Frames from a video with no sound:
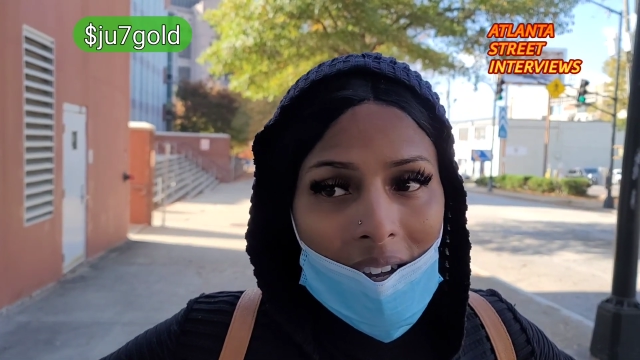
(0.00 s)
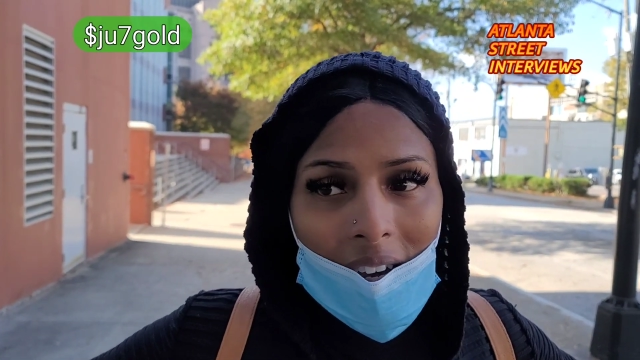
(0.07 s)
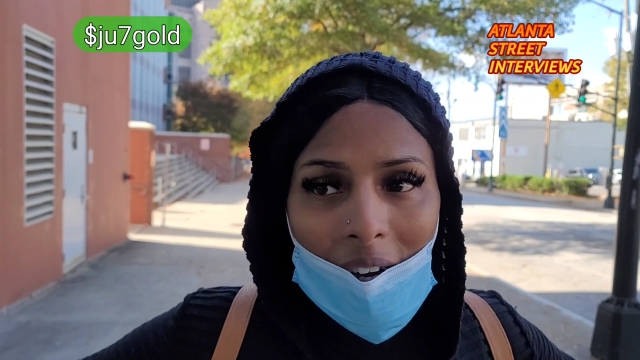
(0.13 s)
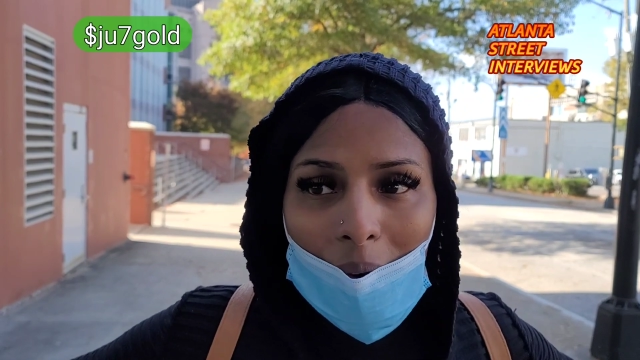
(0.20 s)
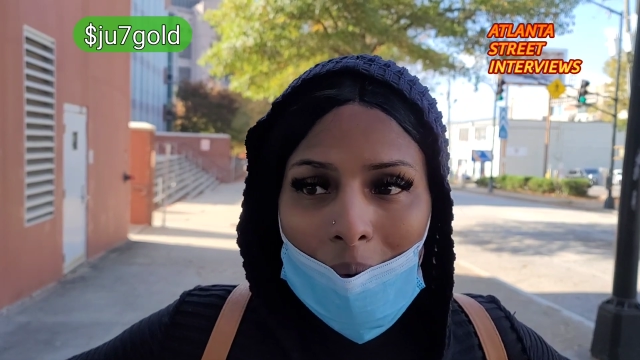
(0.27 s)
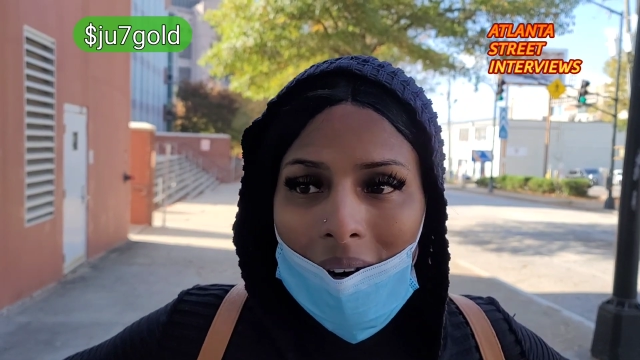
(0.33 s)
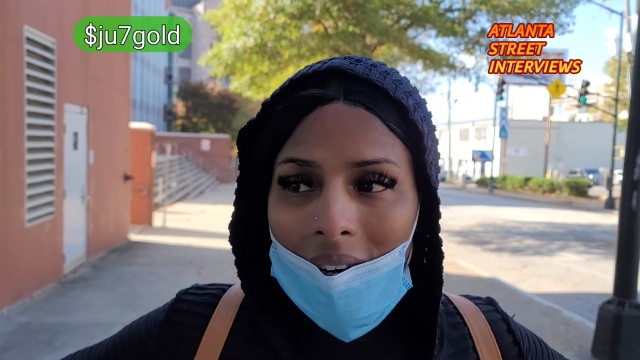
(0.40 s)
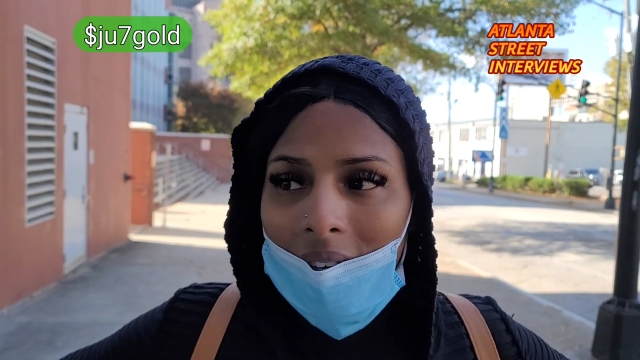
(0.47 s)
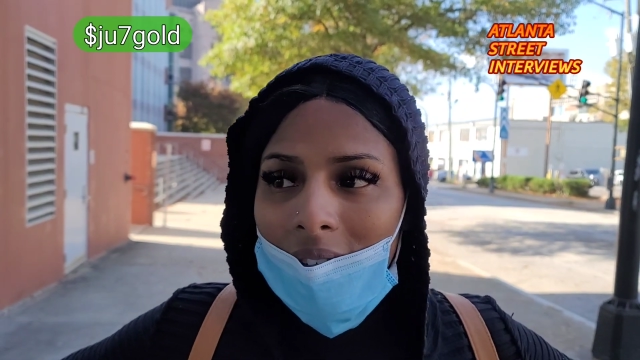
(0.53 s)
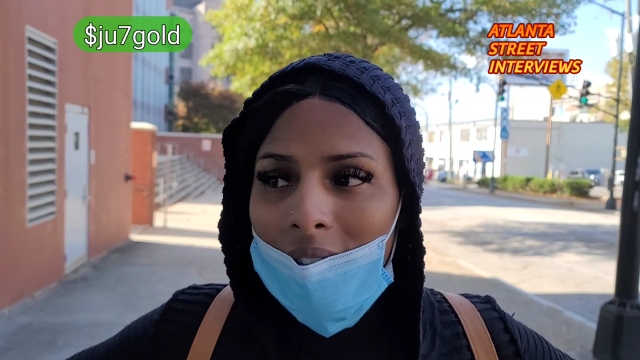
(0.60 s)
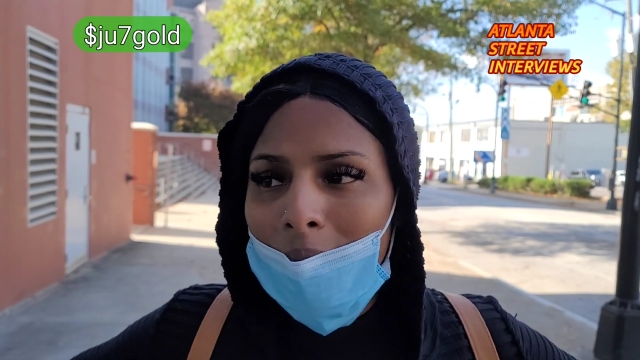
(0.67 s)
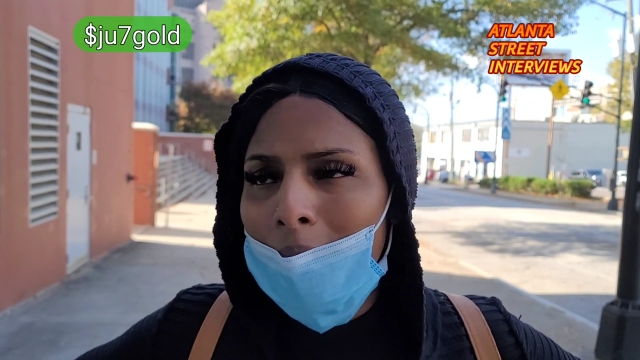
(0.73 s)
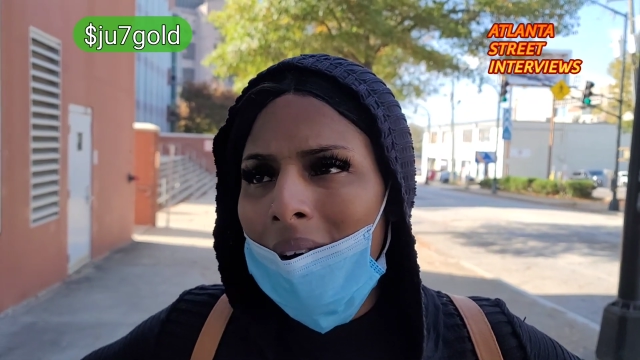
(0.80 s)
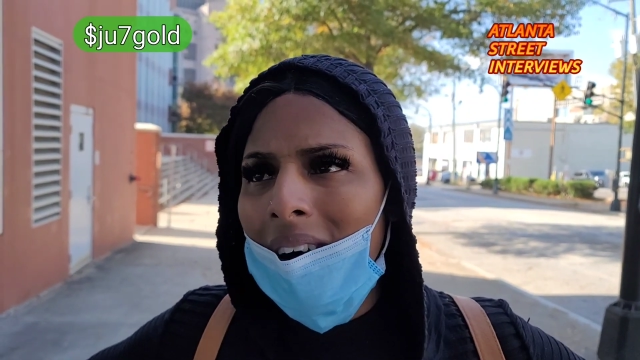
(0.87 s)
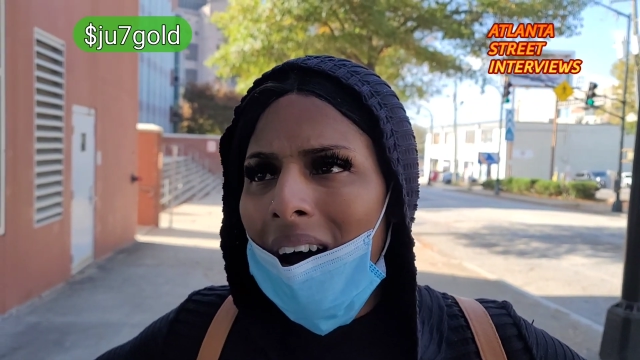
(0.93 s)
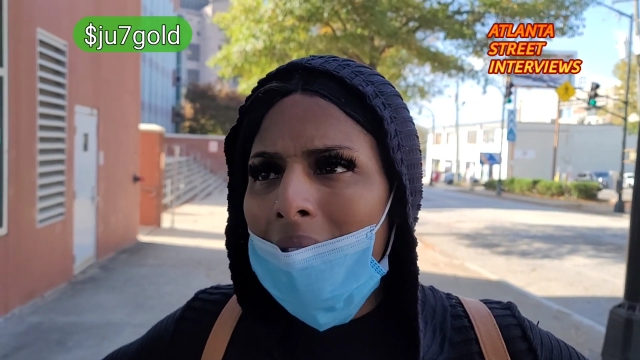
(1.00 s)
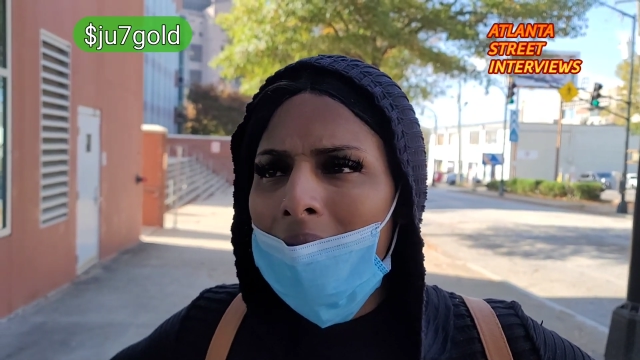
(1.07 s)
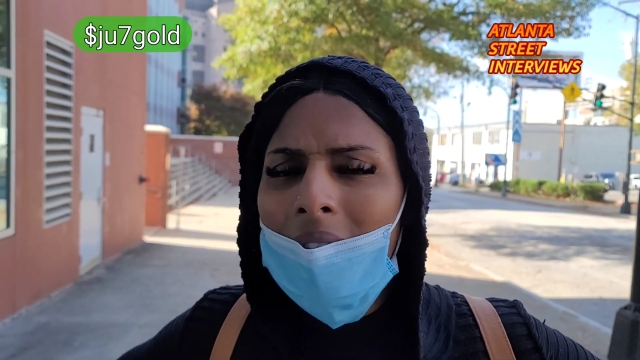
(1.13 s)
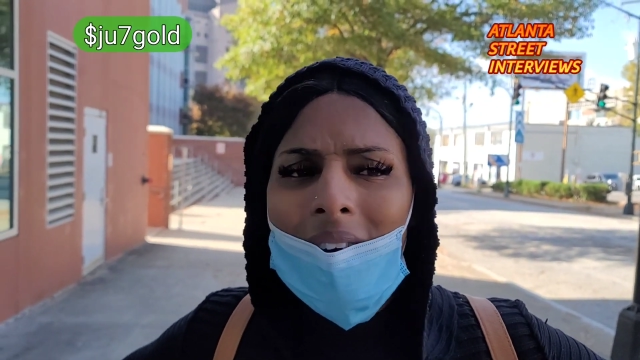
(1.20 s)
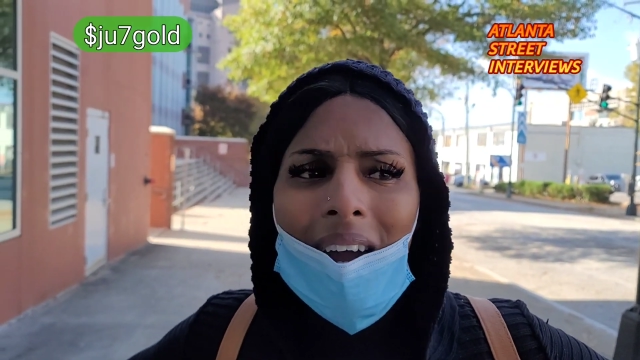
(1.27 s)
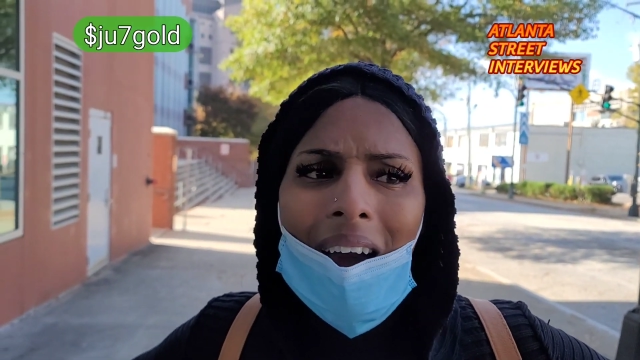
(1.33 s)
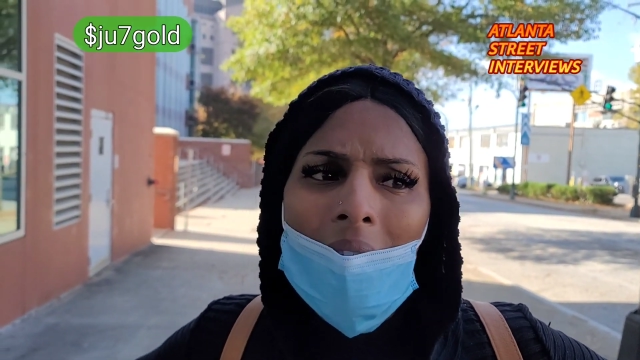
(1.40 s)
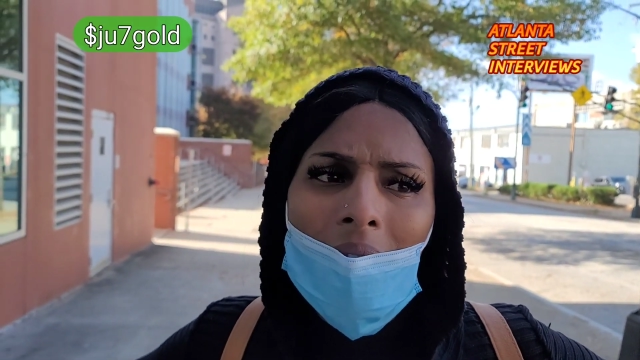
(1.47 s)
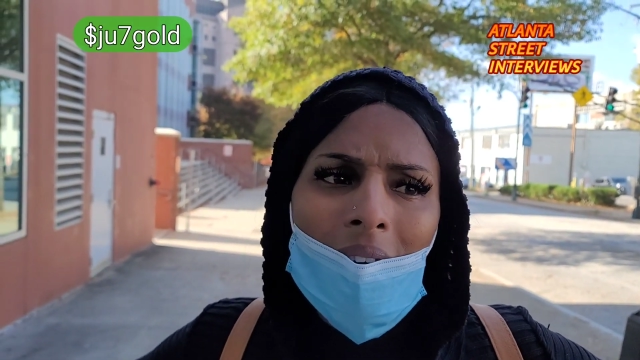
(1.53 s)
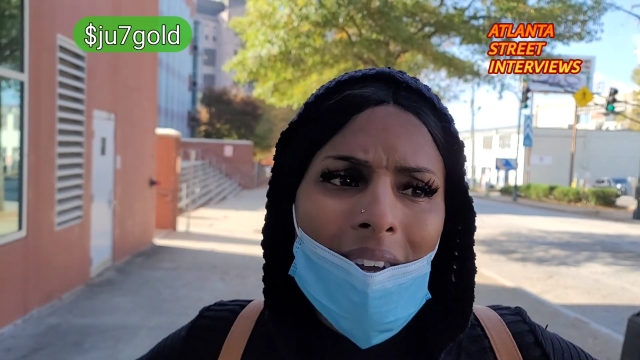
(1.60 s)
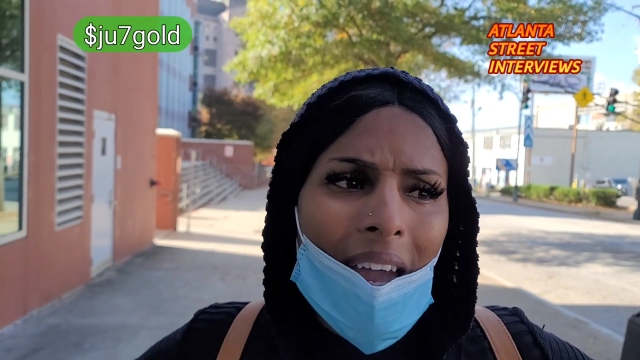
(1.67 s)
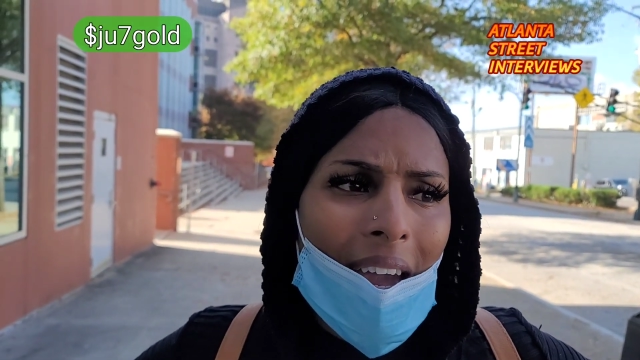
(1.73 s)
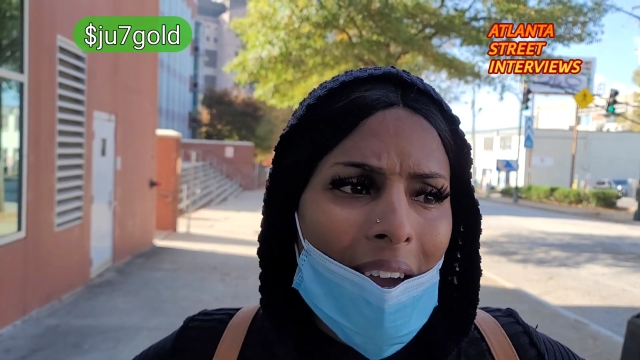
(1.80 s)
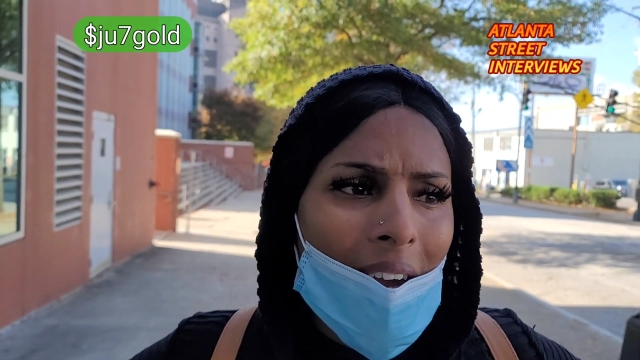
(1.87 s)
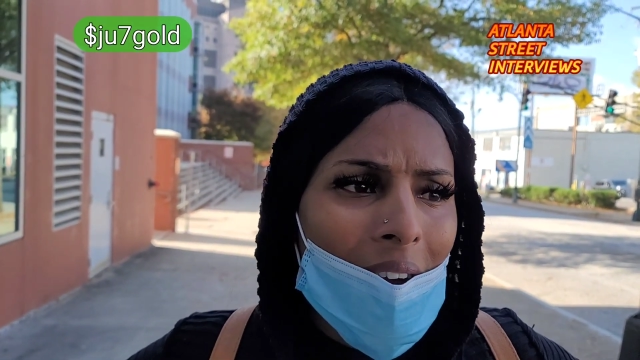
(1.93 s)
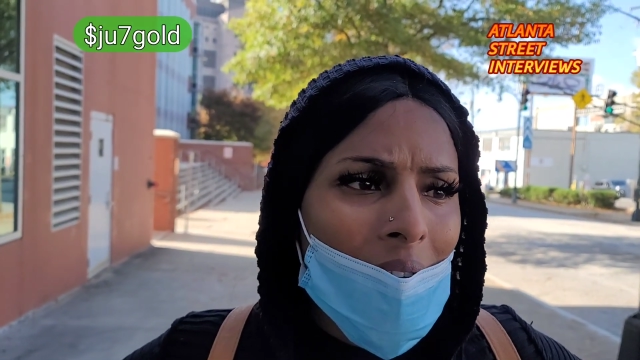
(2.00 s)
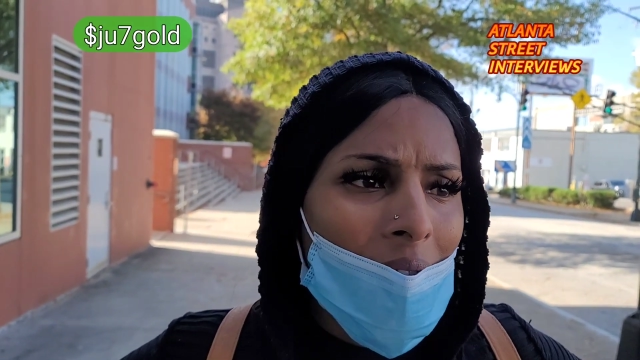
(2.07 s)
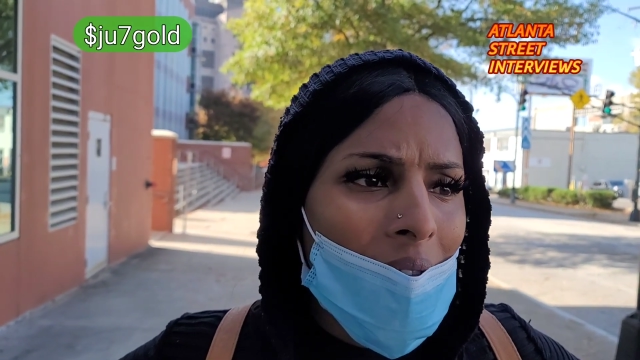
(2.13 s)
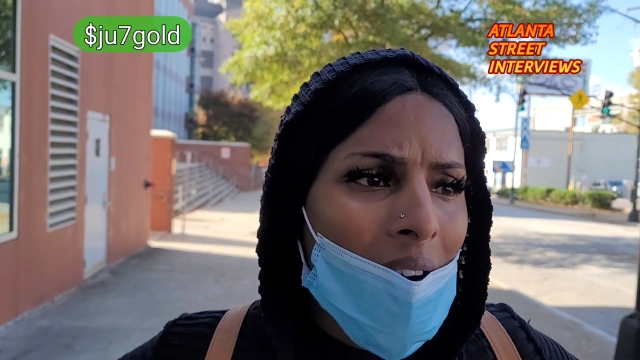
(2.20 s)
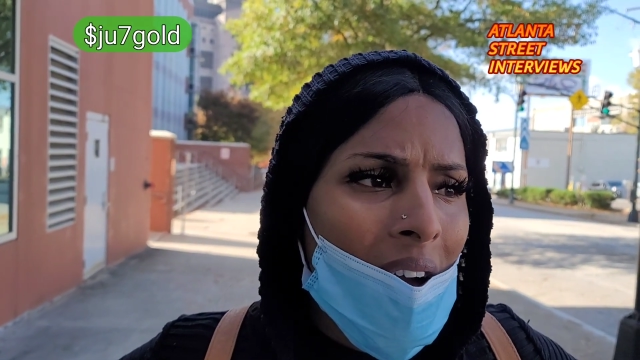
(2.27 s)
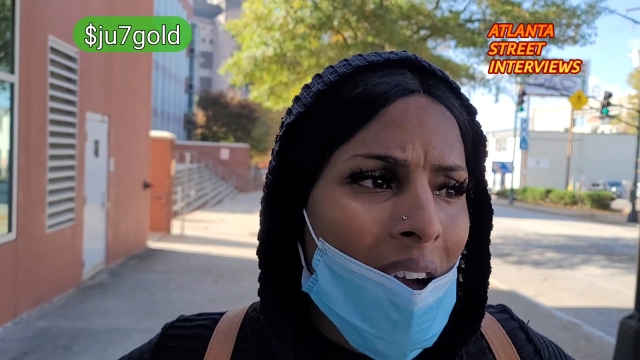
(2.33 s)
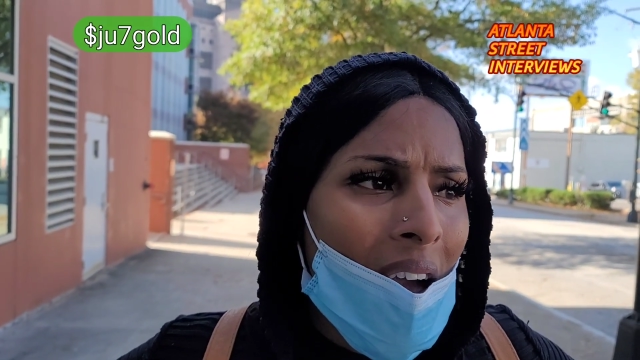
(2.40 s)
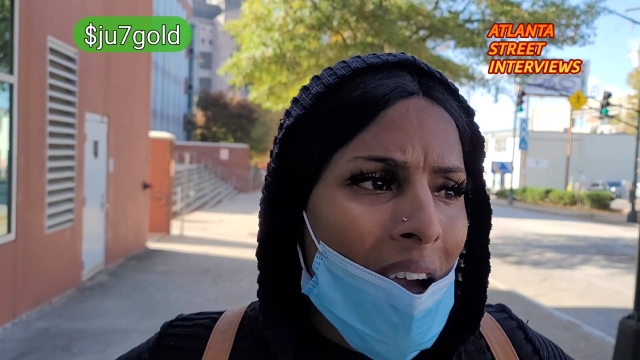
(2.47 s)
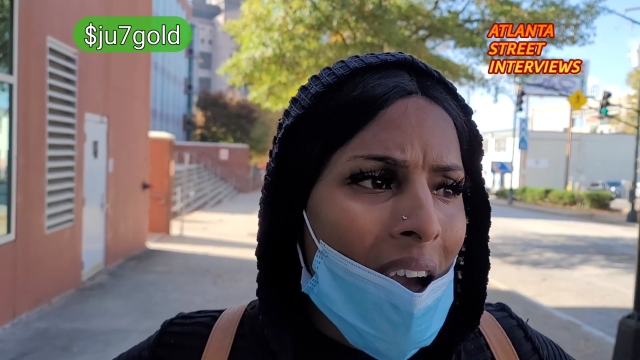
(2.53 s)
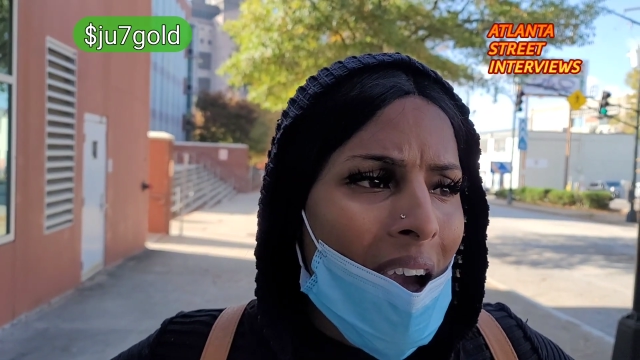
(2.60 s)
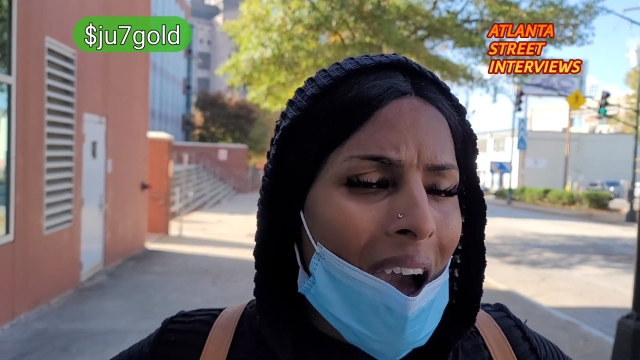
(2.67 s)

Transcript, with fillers: Yeah. Have you was, have you talked to someone forgave, about that before?